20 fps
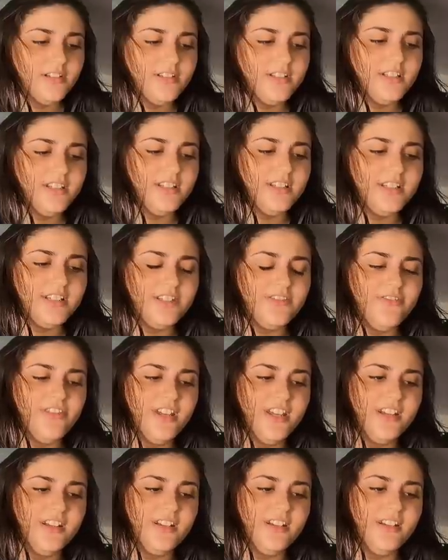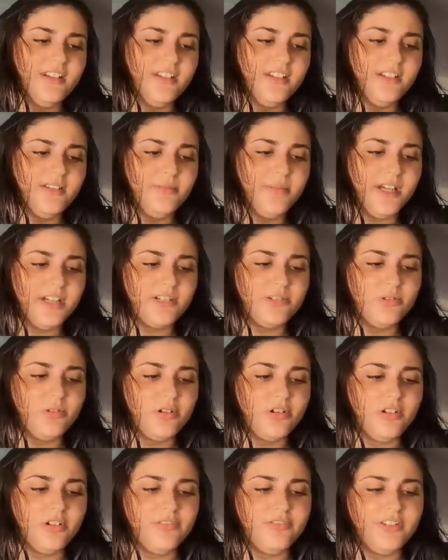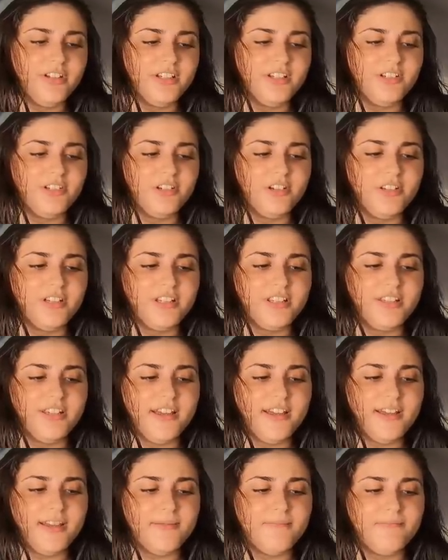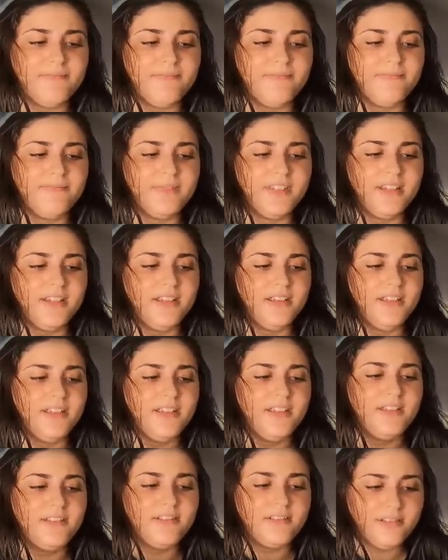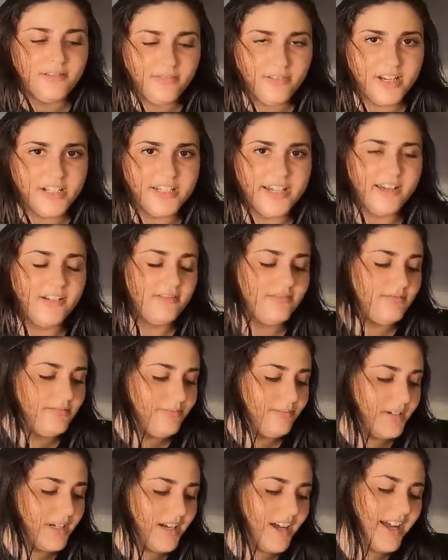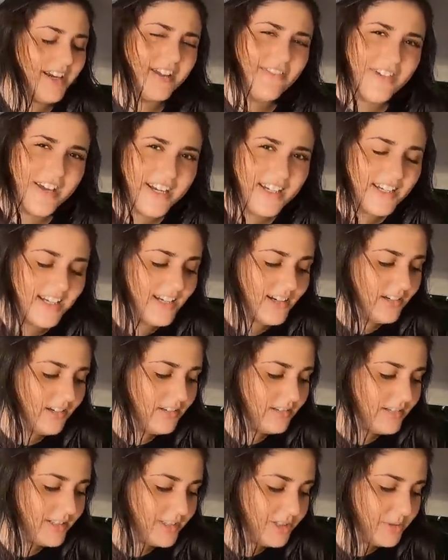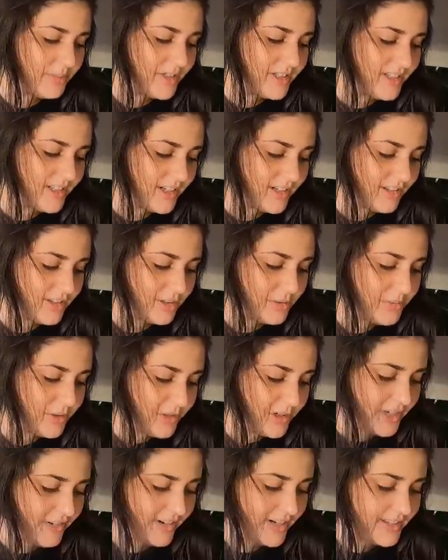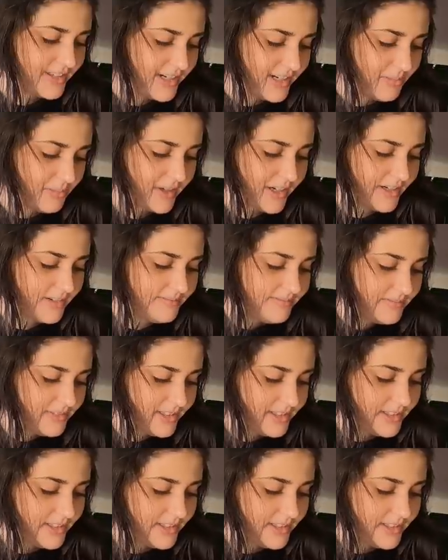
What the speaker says: See this fin? Pectoral fin. You go like that. Right down. But kind of at an angle a little bit. They're a little bony right there, but...